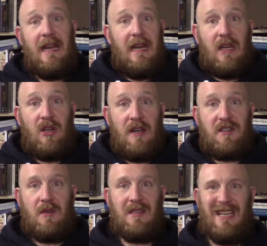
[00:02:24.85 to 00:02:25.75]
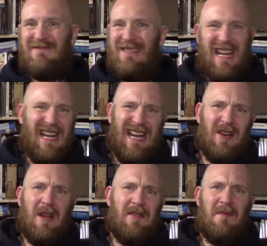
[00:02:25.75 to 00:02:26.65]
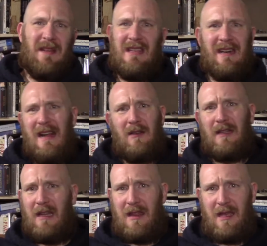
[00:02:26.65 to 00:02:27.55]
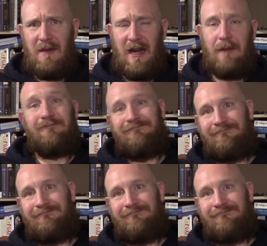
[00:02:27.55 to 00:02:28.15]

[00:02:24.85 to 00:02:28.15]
An agnostic who says, I don't have an opinion and I don't like to think about it,